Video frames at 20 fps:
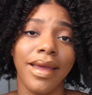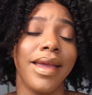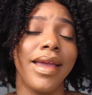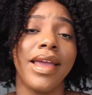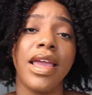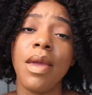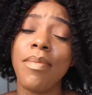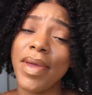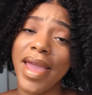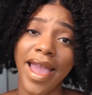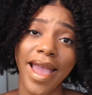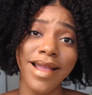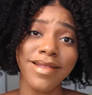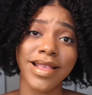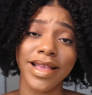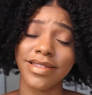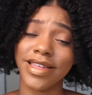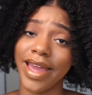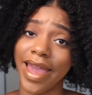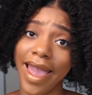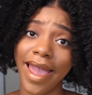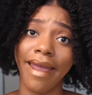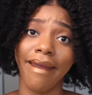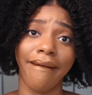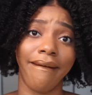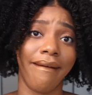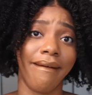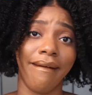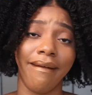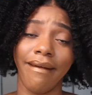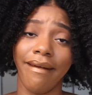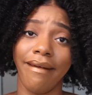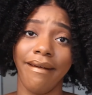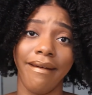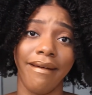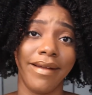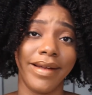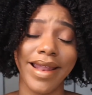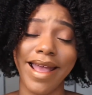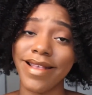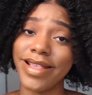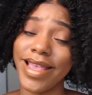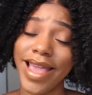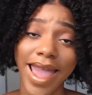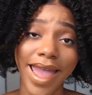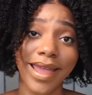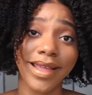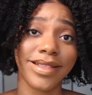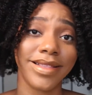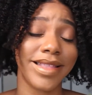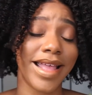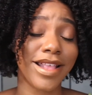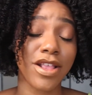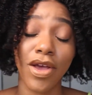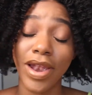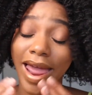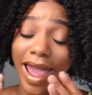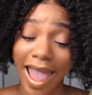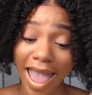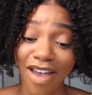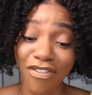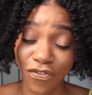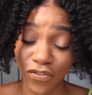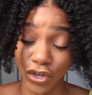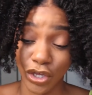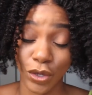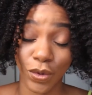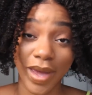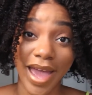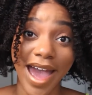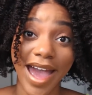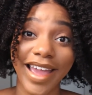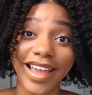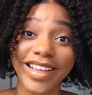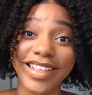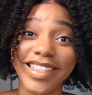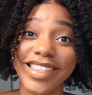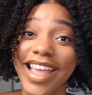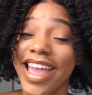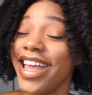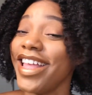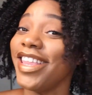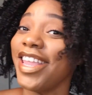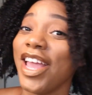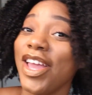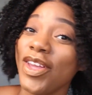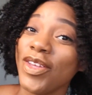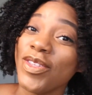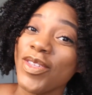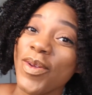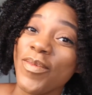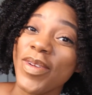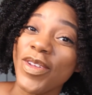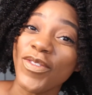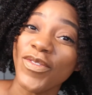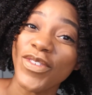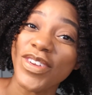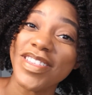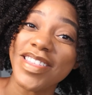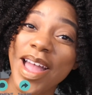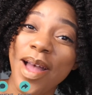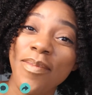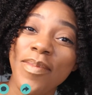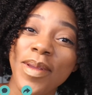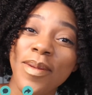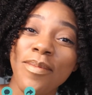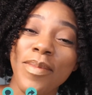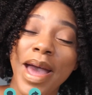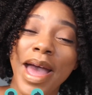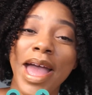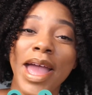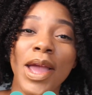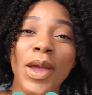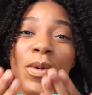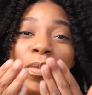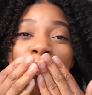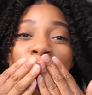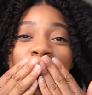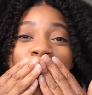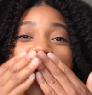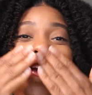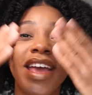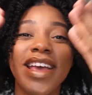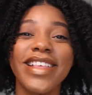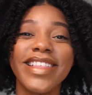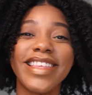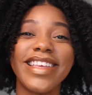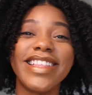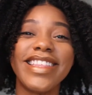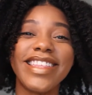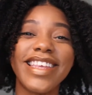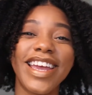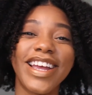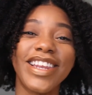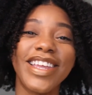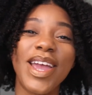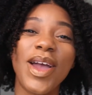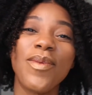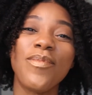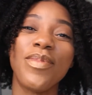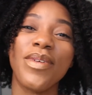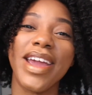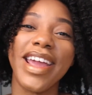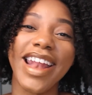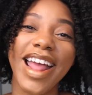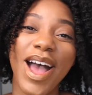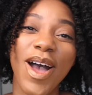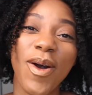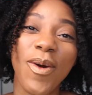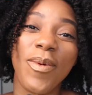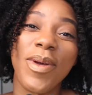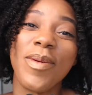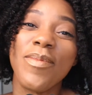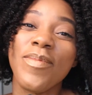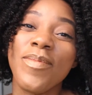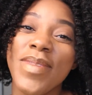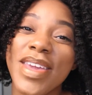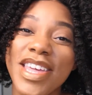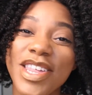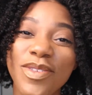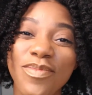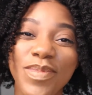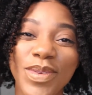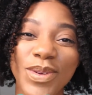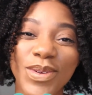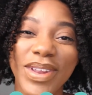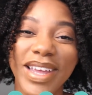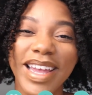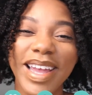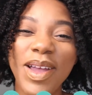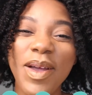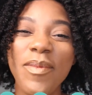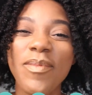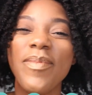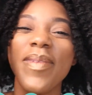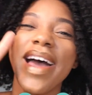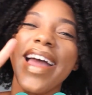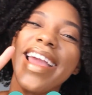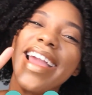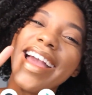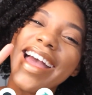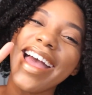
And keep your hands on your hair. That's it. That's all I have for you guys. Thank you so much for stopping by. Sincerely, a braid out with Miche Beauty. Bye,